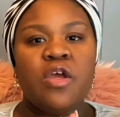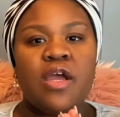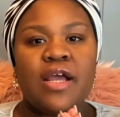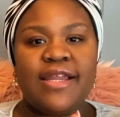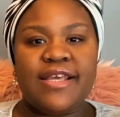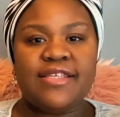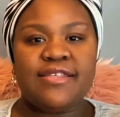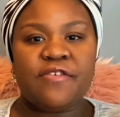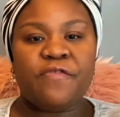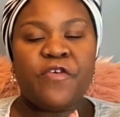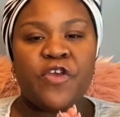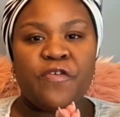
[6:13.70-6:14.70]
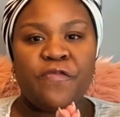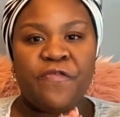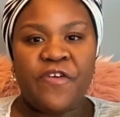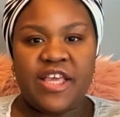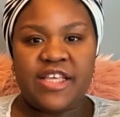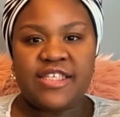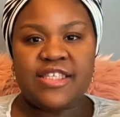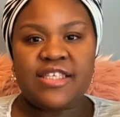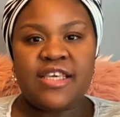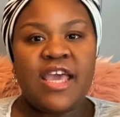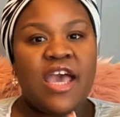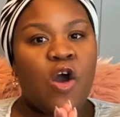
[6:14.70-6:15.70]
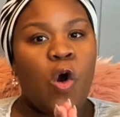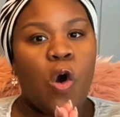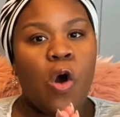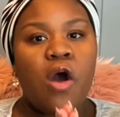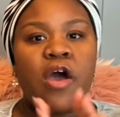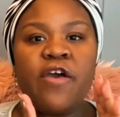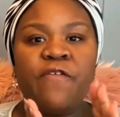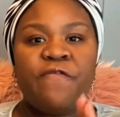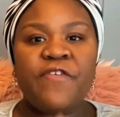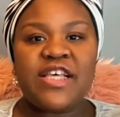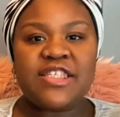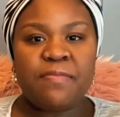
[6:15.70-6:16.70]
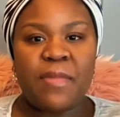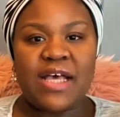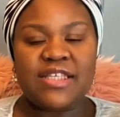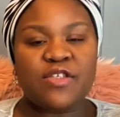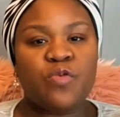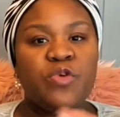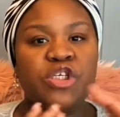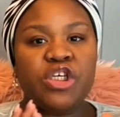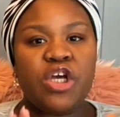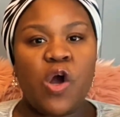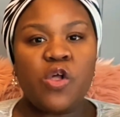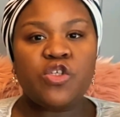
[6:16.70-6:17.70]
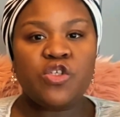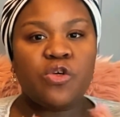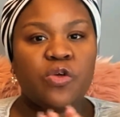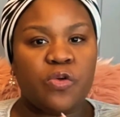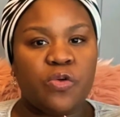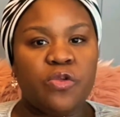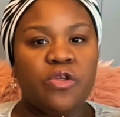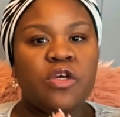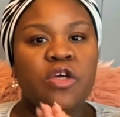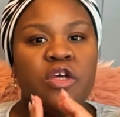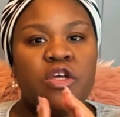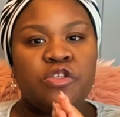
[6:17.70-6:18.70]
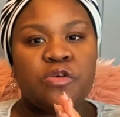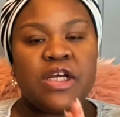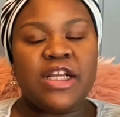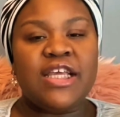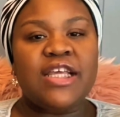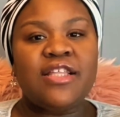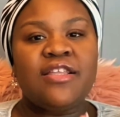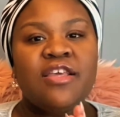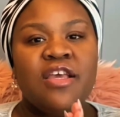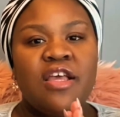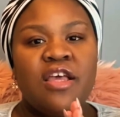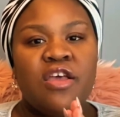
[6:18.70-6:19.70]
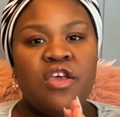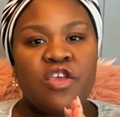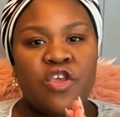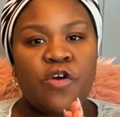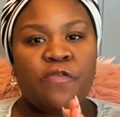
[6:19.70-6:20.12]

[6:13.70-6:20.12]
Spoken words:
cleanser for your face, or a face mask, which also good to clean your